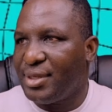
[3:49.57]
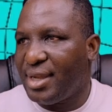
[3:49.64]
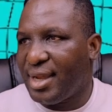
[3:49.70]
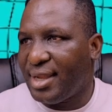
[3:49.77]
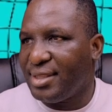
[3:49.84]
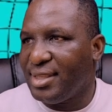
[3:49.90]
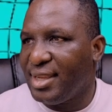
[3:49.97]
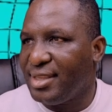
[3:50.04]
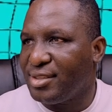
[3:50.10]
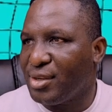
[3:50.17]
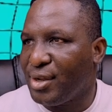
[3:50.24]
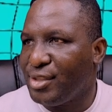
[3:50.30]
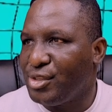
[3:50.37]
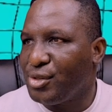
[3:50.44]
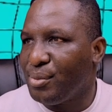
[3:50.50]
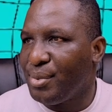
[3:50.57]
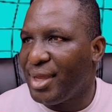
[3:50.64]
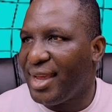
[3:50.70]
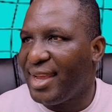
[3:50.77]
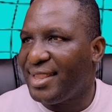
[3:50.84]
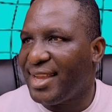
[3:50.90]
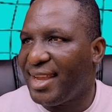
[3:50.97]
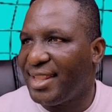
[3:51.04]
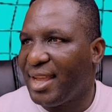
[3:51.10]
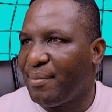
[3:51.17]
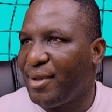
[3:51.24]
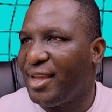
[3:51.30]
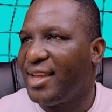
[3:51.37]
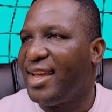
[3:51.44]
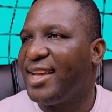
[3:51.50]
And it's going to be a
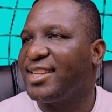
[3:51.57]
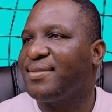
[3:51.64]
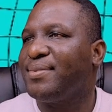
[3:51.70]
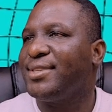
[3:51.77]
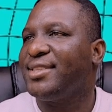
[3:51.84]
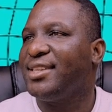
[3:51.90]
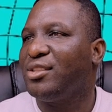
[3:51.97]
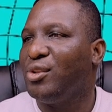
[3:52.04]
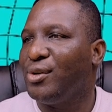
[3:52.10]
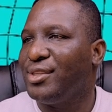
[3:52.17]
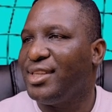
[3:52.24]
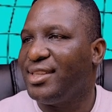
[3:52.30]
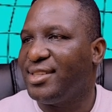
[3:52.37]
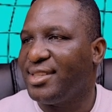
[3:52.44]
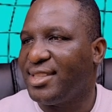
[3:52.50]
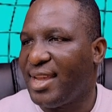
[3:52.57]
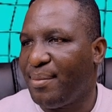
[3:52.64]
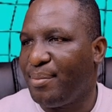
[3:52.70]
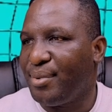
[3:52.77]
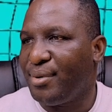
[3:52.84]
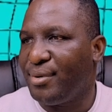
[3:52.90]
dynamic explicit loading step,